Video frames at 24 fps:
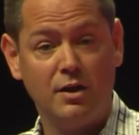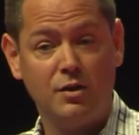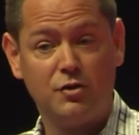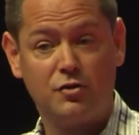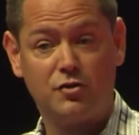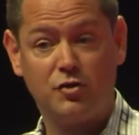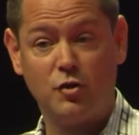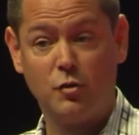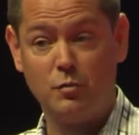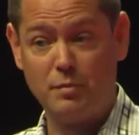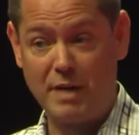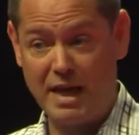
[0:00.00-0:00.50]

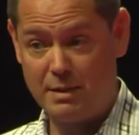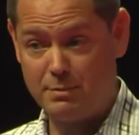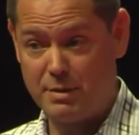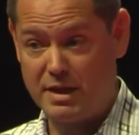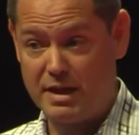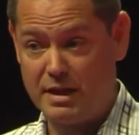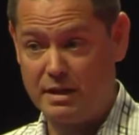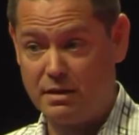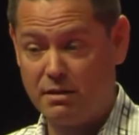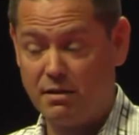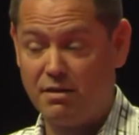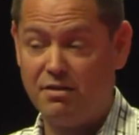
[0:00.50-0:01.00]
So
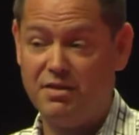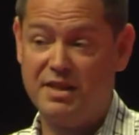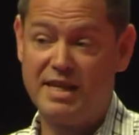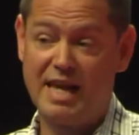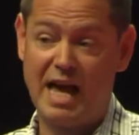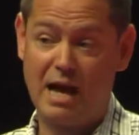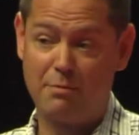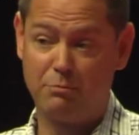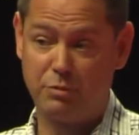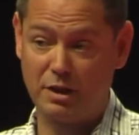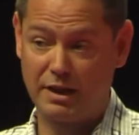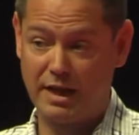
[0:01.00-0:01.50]
maybe the
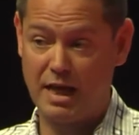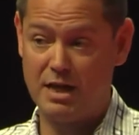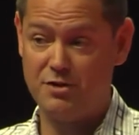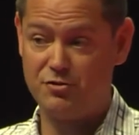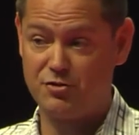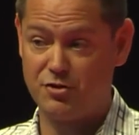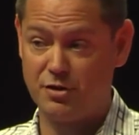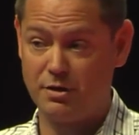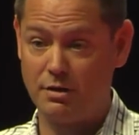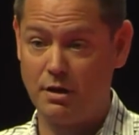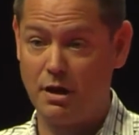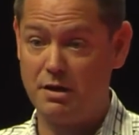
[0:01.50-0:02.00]

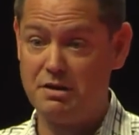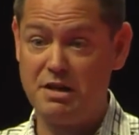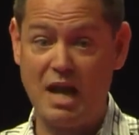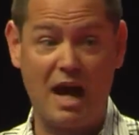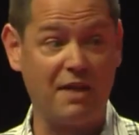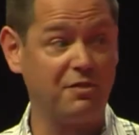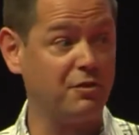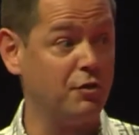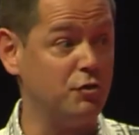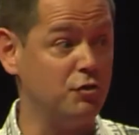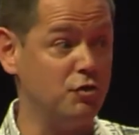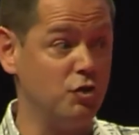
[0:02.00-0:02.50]
application,
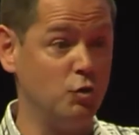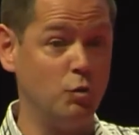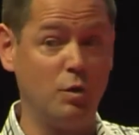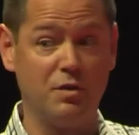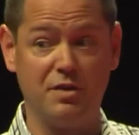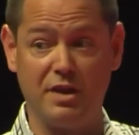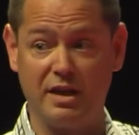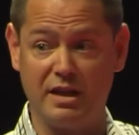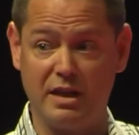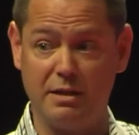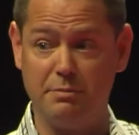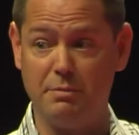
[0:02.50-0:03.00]
not the new
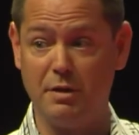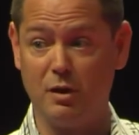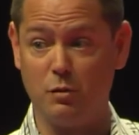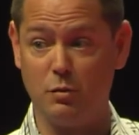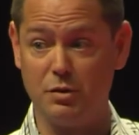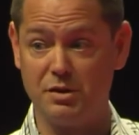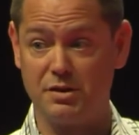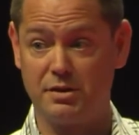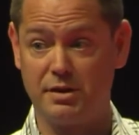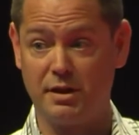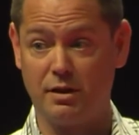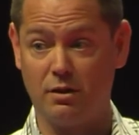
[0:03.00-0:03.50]
one that he built
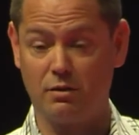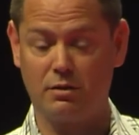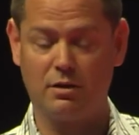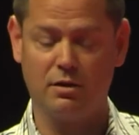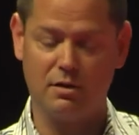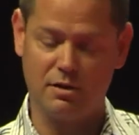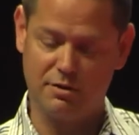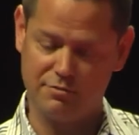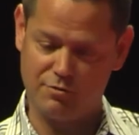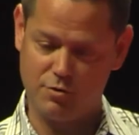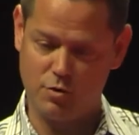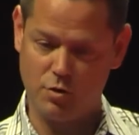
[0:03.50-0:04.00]
with Silk,
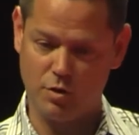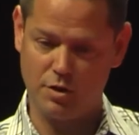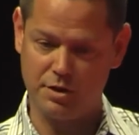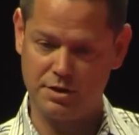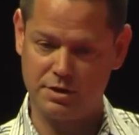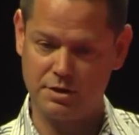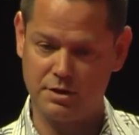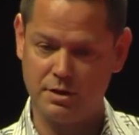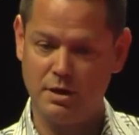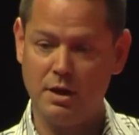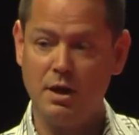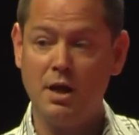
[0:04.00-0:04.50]
of
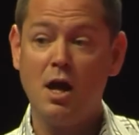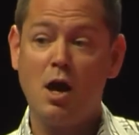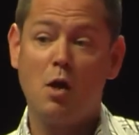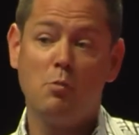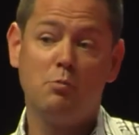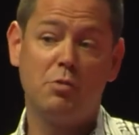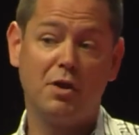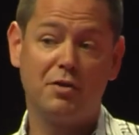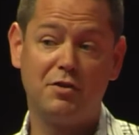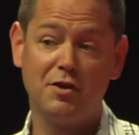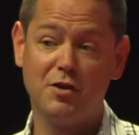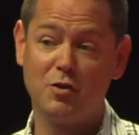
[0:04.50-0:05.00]
course,
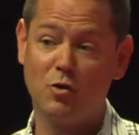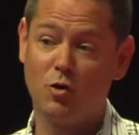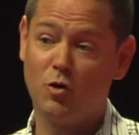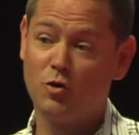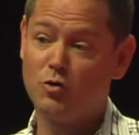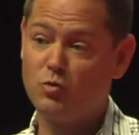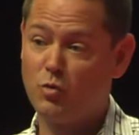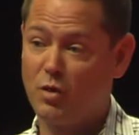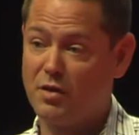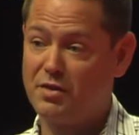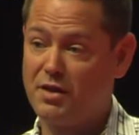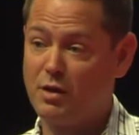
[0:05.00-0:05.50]
but the
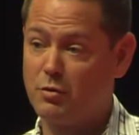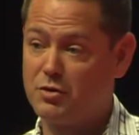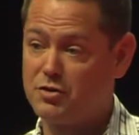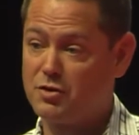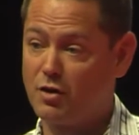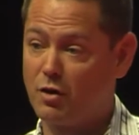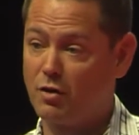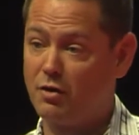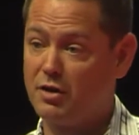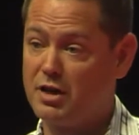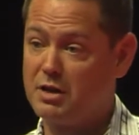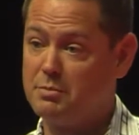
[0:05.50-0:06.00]
old one that
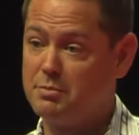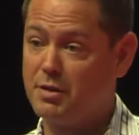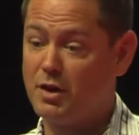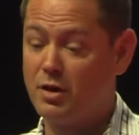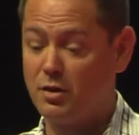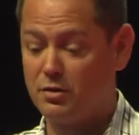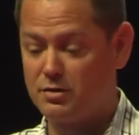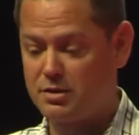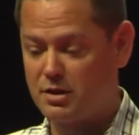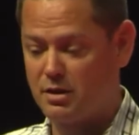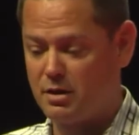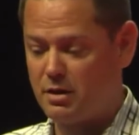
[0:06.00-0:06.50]
was already
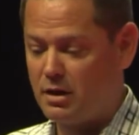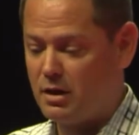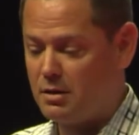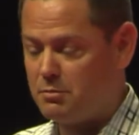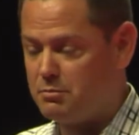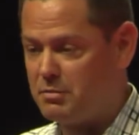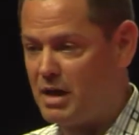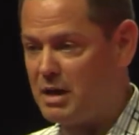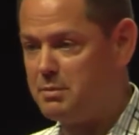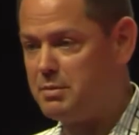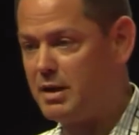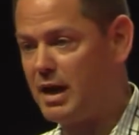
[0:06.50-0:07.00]
built,
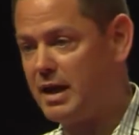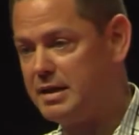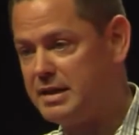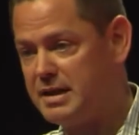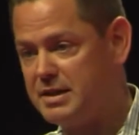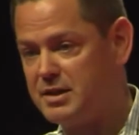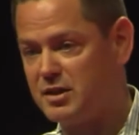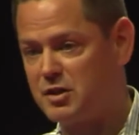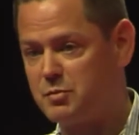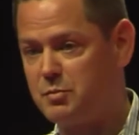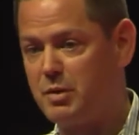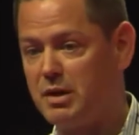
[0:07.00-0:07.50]
maybe I
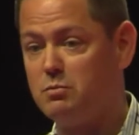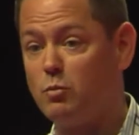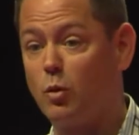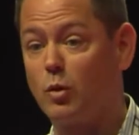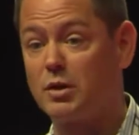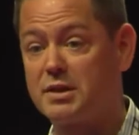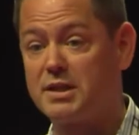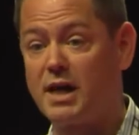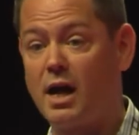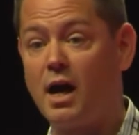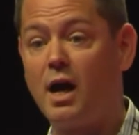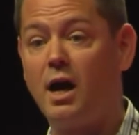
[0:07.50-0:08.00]
need to spend
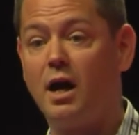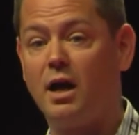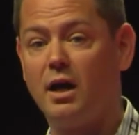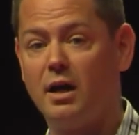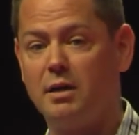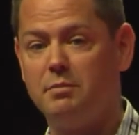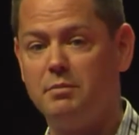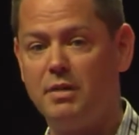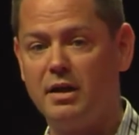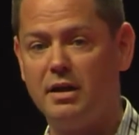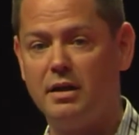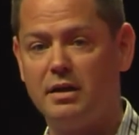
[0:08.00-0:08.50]
more
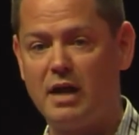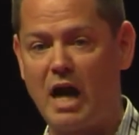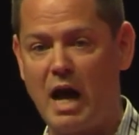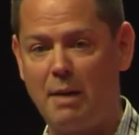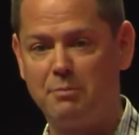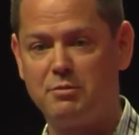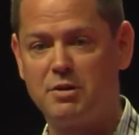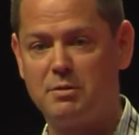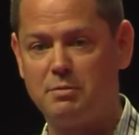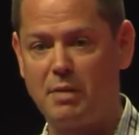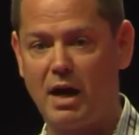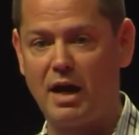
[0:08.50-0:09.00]
time in
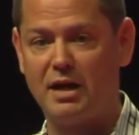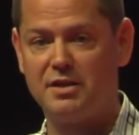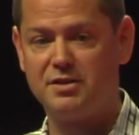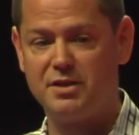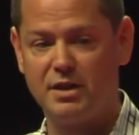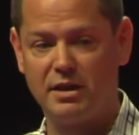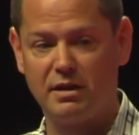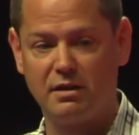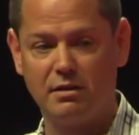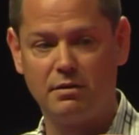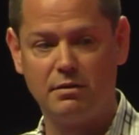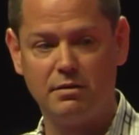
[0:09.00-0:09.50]

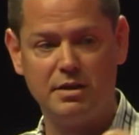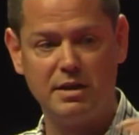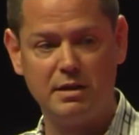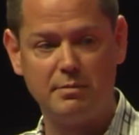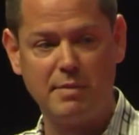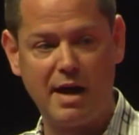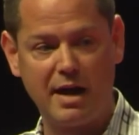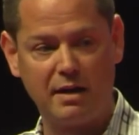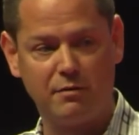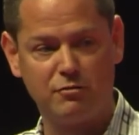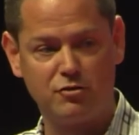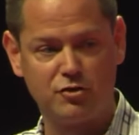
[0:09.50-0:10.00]
optimizing the
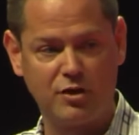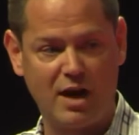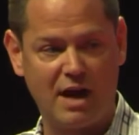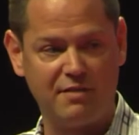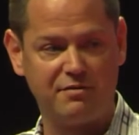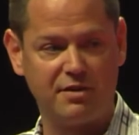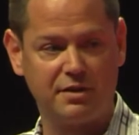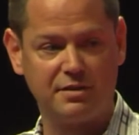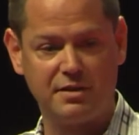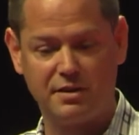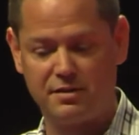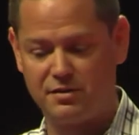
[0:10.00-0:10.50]
amount of
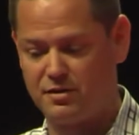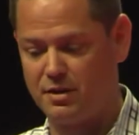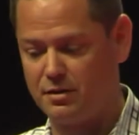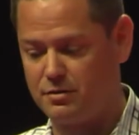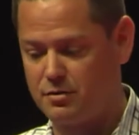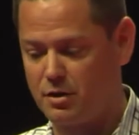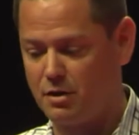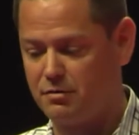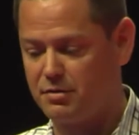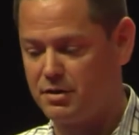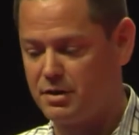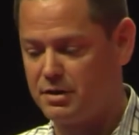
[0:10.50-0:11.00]
traffic that's
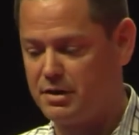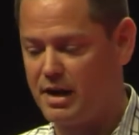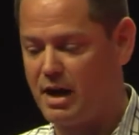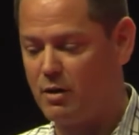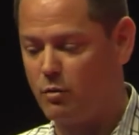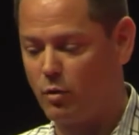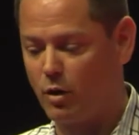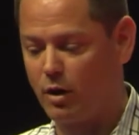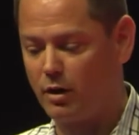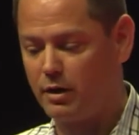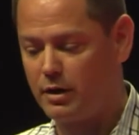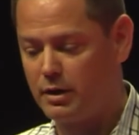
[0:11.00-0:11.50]
sent over the
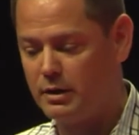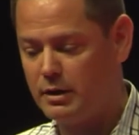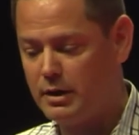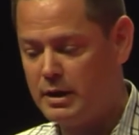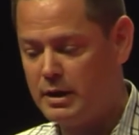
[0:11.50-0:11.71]
network.